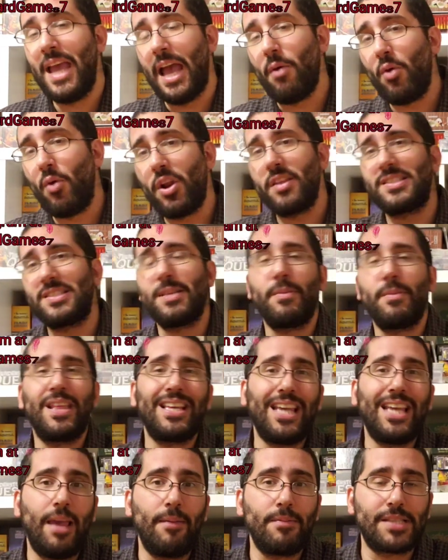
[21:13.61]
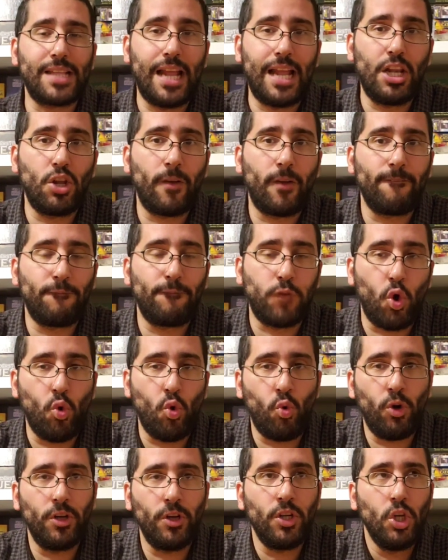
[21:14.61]
And what are some of the games that I look
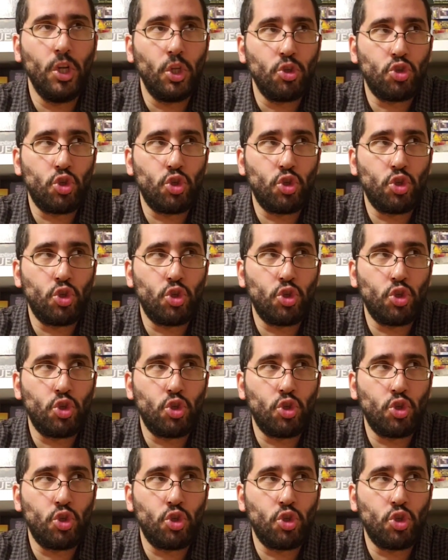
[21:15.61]
forward